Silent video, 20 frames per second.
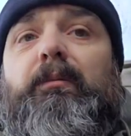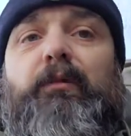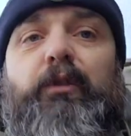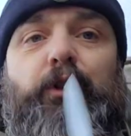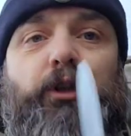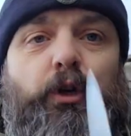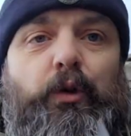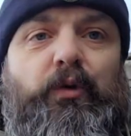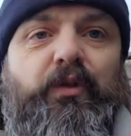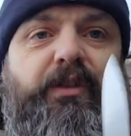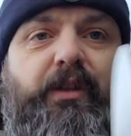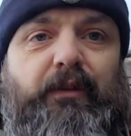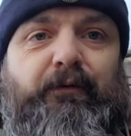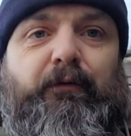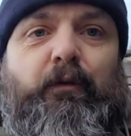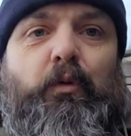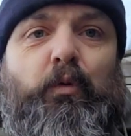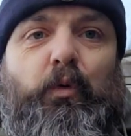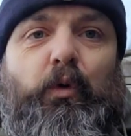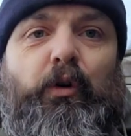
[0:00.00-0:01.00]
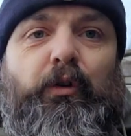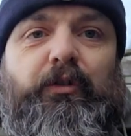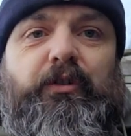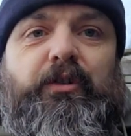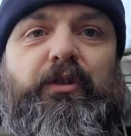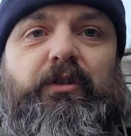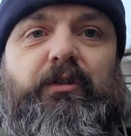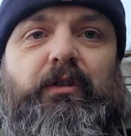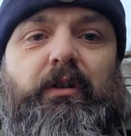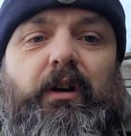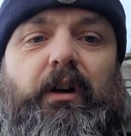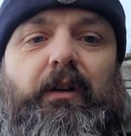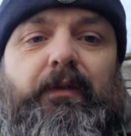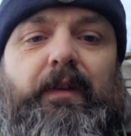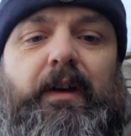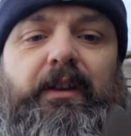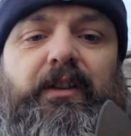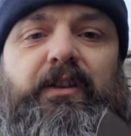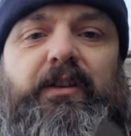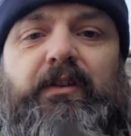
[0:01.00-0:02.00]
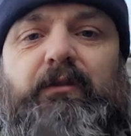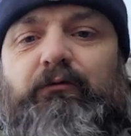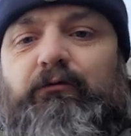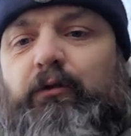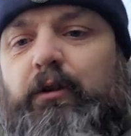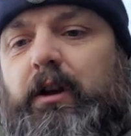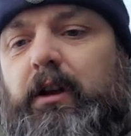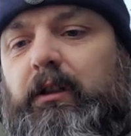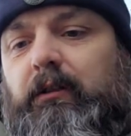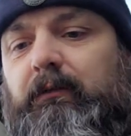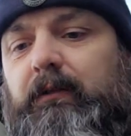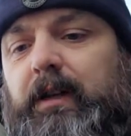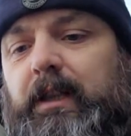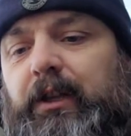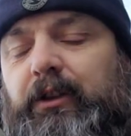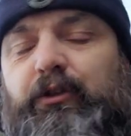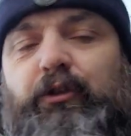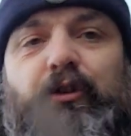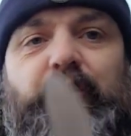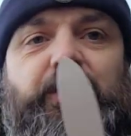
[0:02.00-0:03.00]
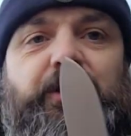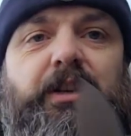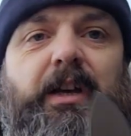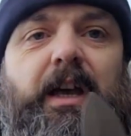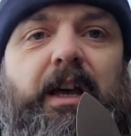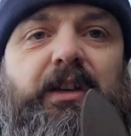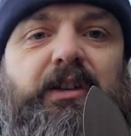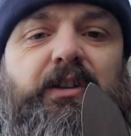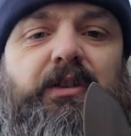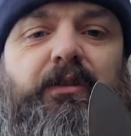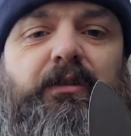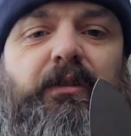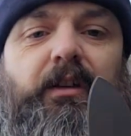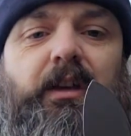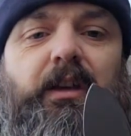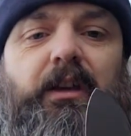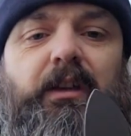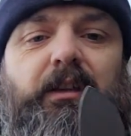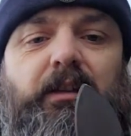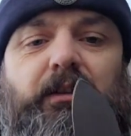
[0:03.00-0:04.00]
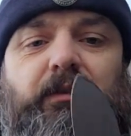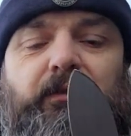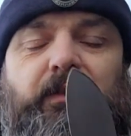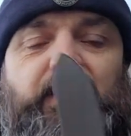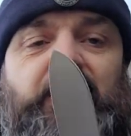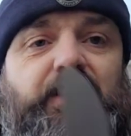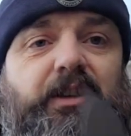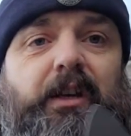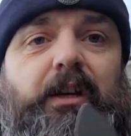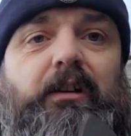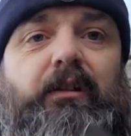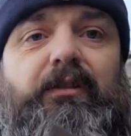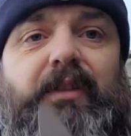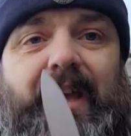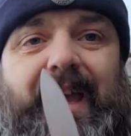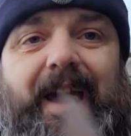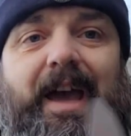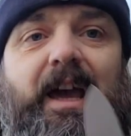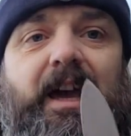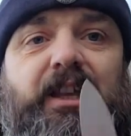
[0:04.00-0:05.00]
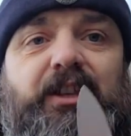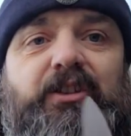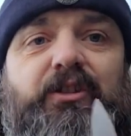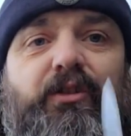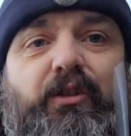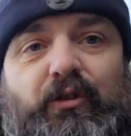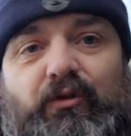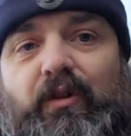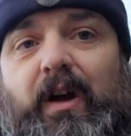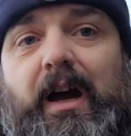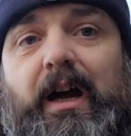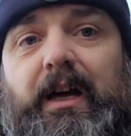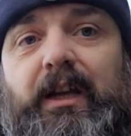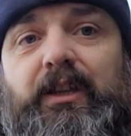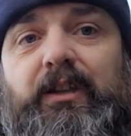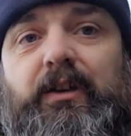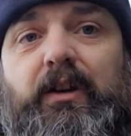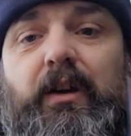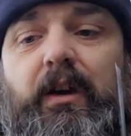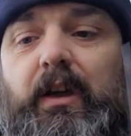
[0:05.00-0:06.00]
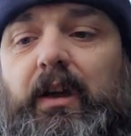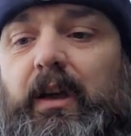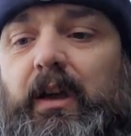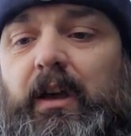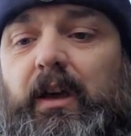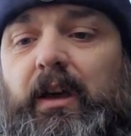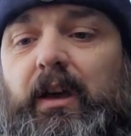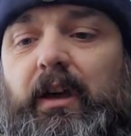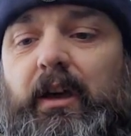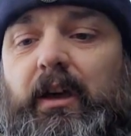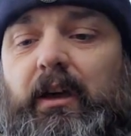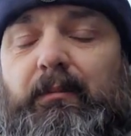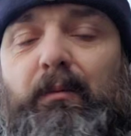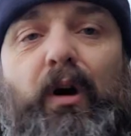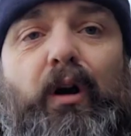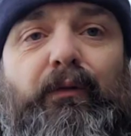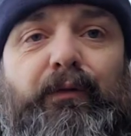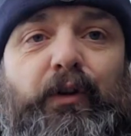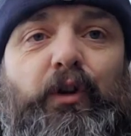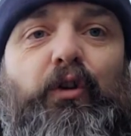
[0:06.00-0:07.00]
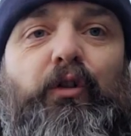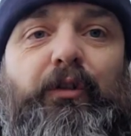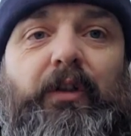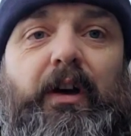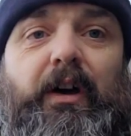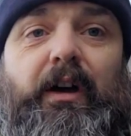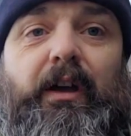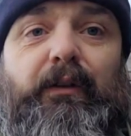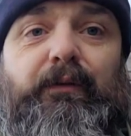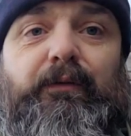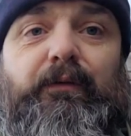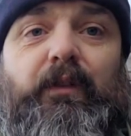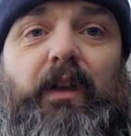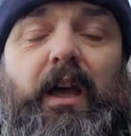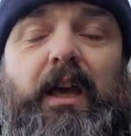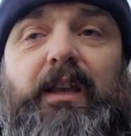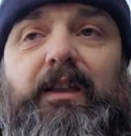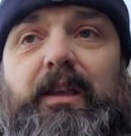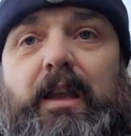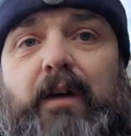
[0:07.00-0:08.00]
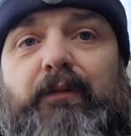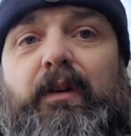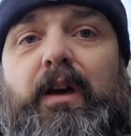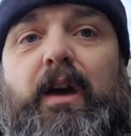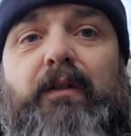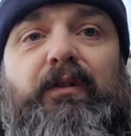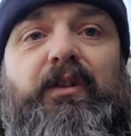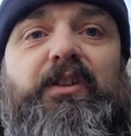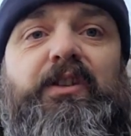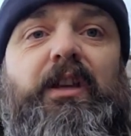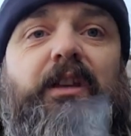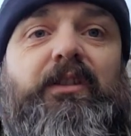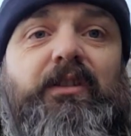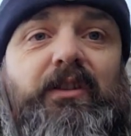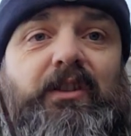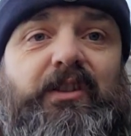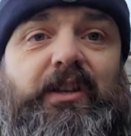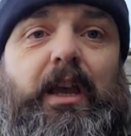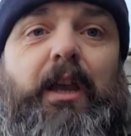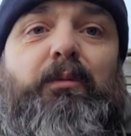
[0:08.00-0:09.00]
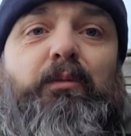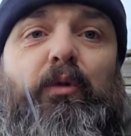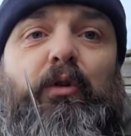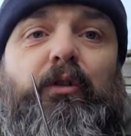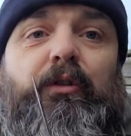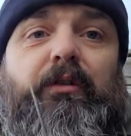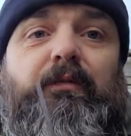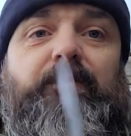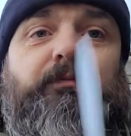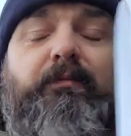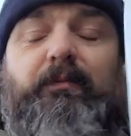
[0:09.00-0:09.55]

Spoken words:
Use different woods, and that really does test the steel, the edge, the grind of your knife. Okay, never ever stick to the same wood.